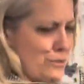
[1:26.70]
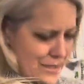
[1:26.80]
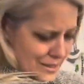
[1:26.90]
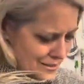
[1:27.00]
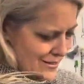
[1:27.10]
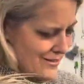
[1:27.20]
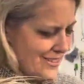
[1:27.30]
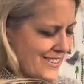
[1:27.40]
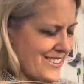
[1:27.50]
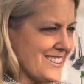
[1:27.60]
Oh, that is
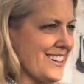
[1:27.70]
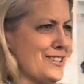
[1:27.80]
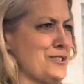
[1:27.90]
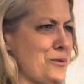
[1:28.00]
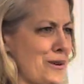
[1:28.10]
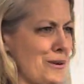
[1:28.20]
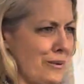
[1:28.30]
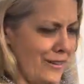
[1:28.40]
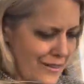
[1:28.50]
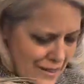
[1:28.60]
cute. Isn't that
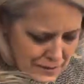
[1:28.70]
adorable?